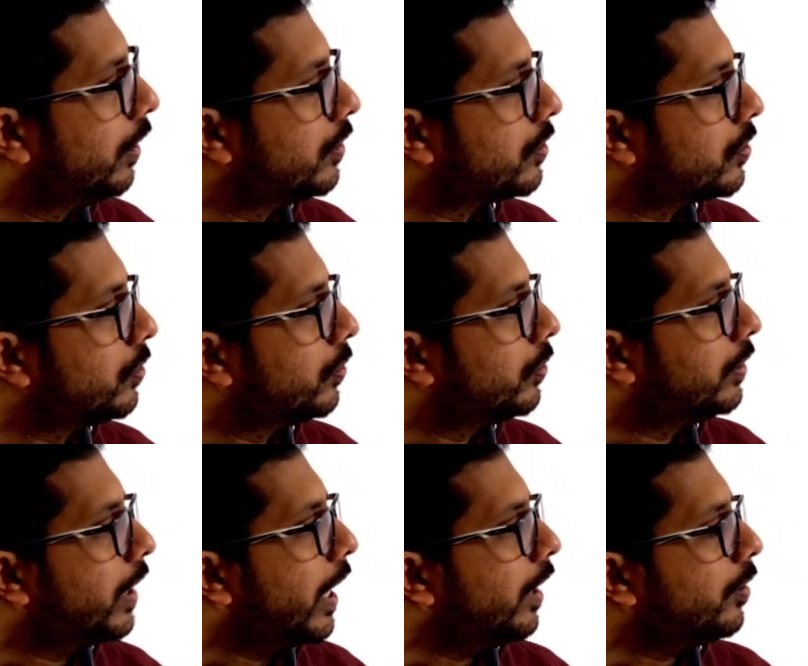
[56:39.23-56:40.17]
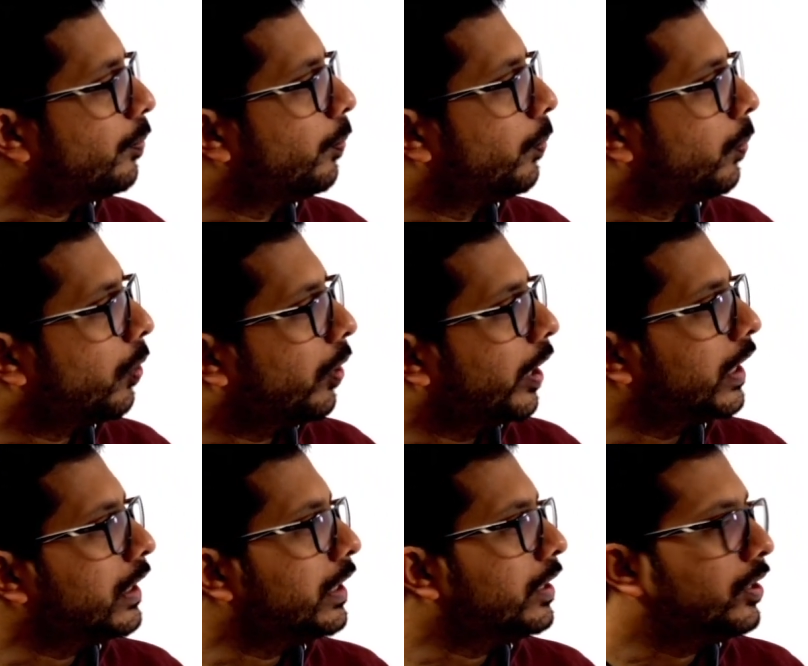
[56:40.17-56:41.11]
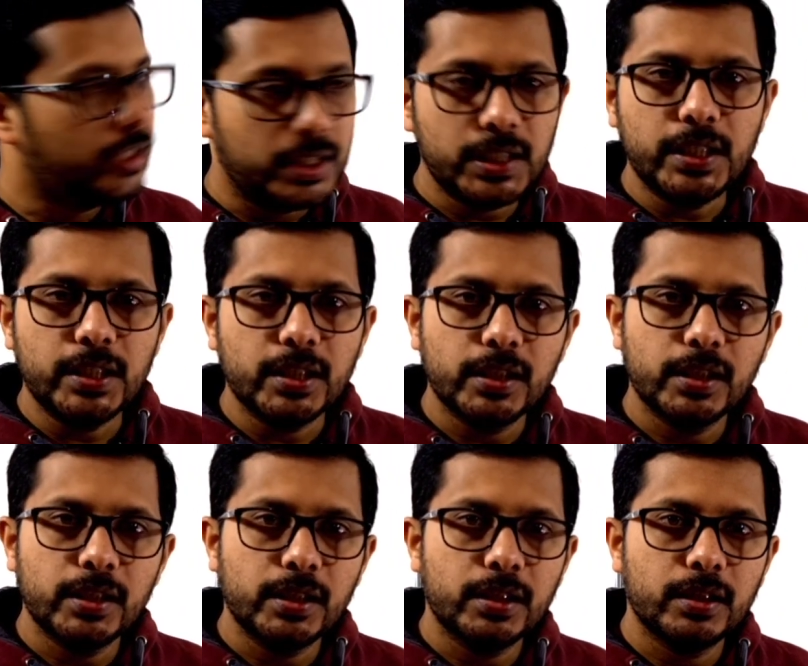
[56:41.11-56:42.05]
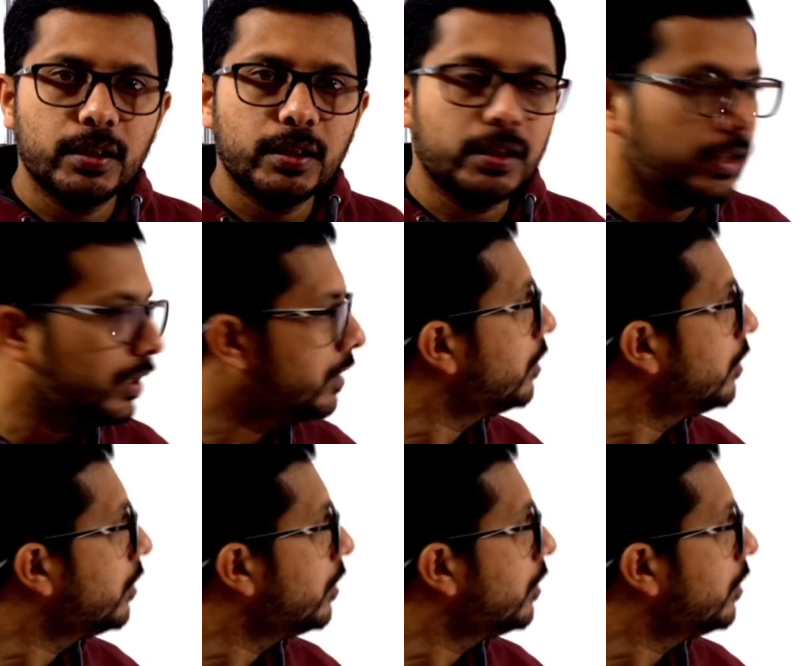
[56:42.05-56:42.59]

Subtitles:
So that point t is